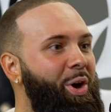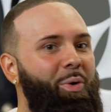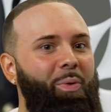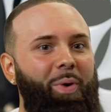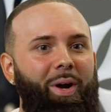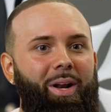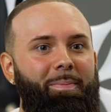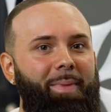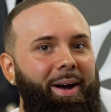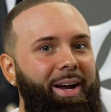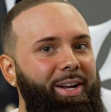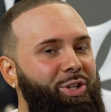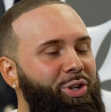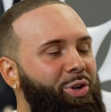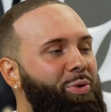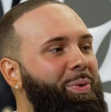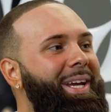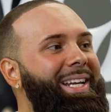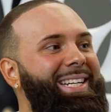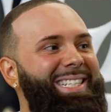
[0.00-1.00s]
What am I
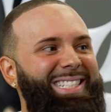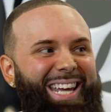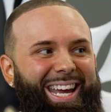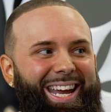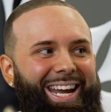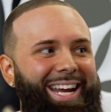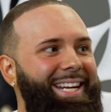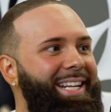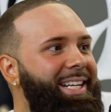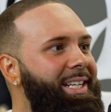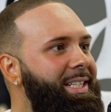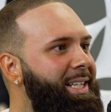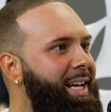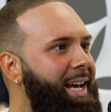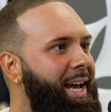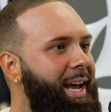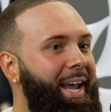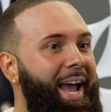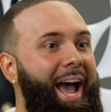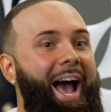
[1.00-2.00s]
doing day to
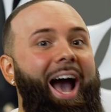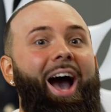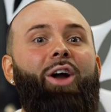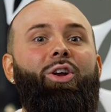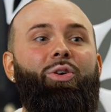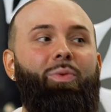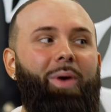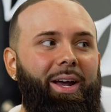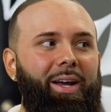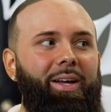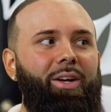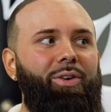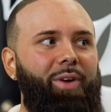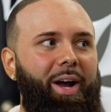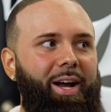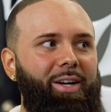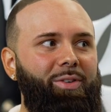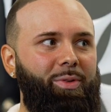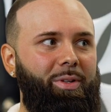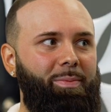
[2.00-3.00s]
day? How do I
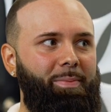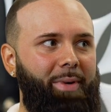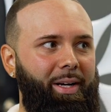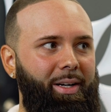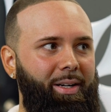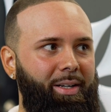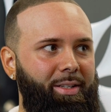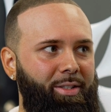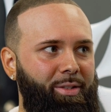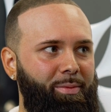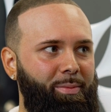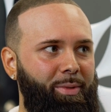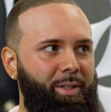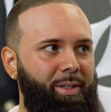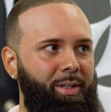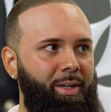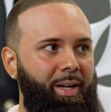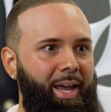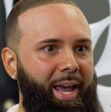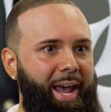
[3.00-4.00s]
interact with my customer?
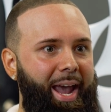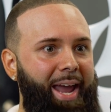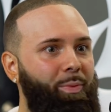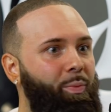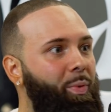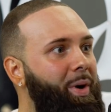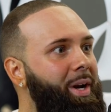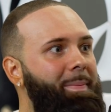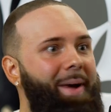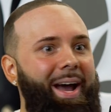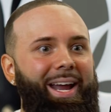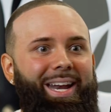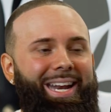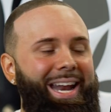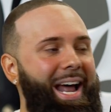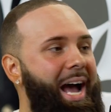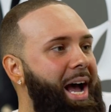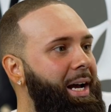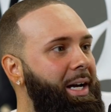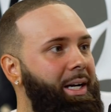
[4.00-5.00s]
And what am I
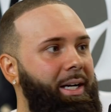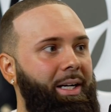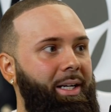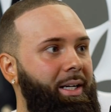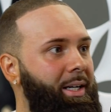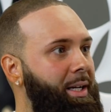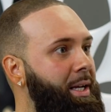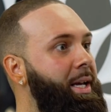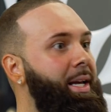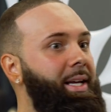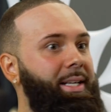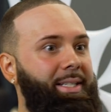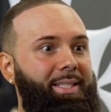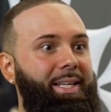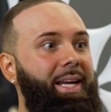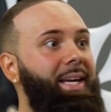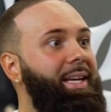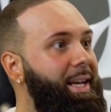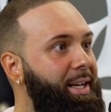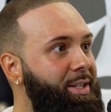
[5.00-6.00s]
not going to
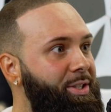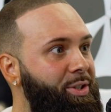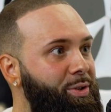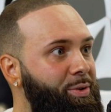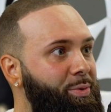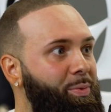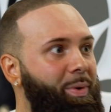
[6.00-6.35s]
say yes to?